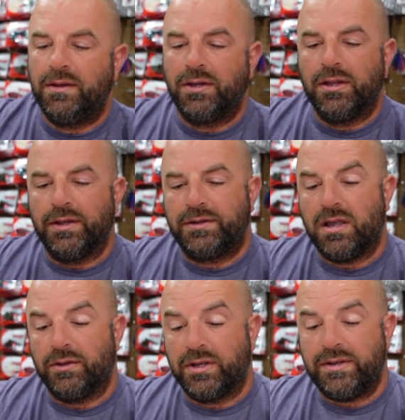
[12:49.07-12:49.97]
Good looking
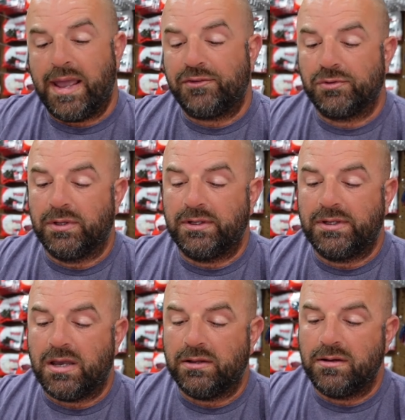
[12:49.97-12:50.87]
color. Good natural looking
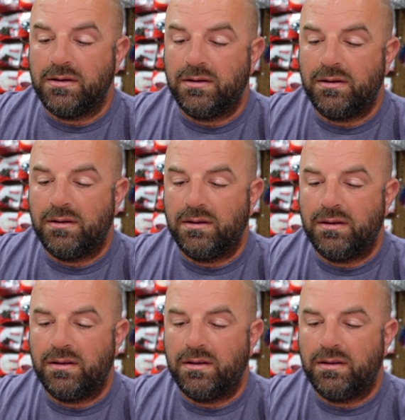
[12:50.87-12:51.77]
color.
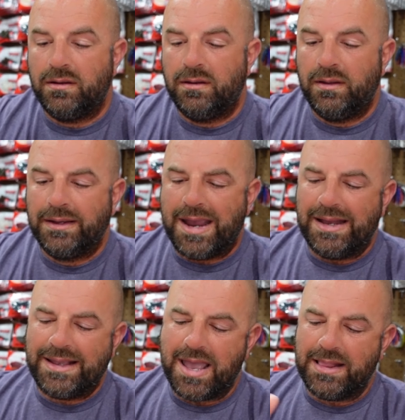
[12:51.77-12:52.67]

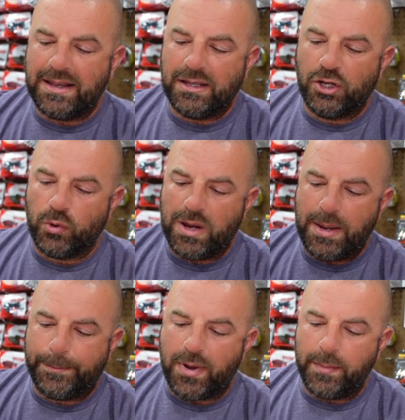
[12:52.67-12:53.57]
Kind of got like a
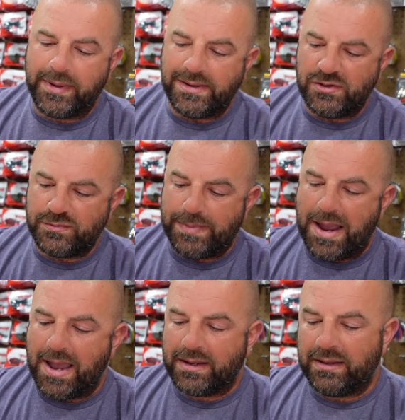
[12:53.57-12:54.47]
green pumpkinish
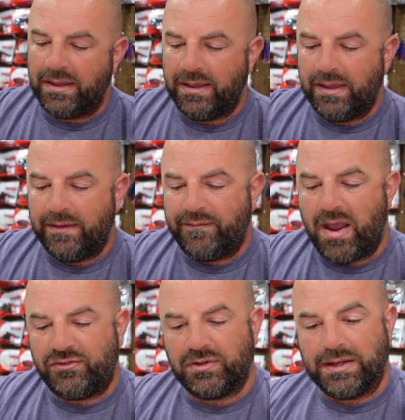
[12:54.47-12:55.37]
back.
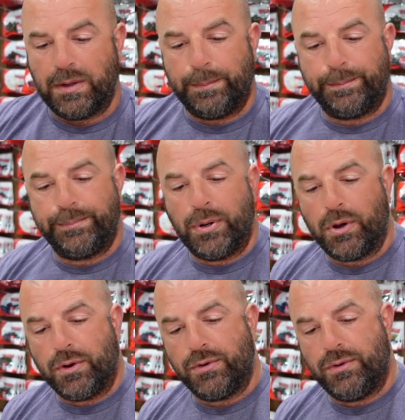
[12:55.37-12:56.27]
Fades to like a
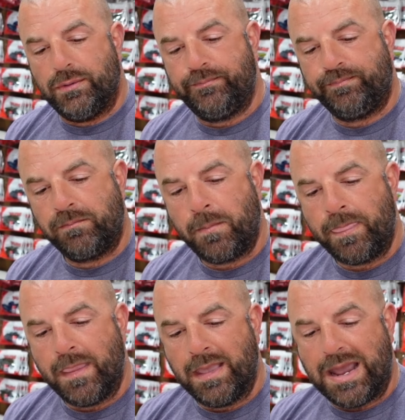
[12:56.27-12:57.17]
pearl,
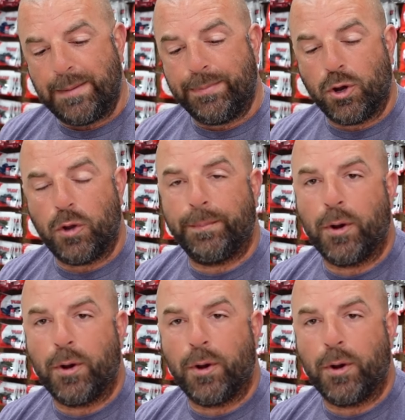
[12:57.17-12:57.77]
kind of pearl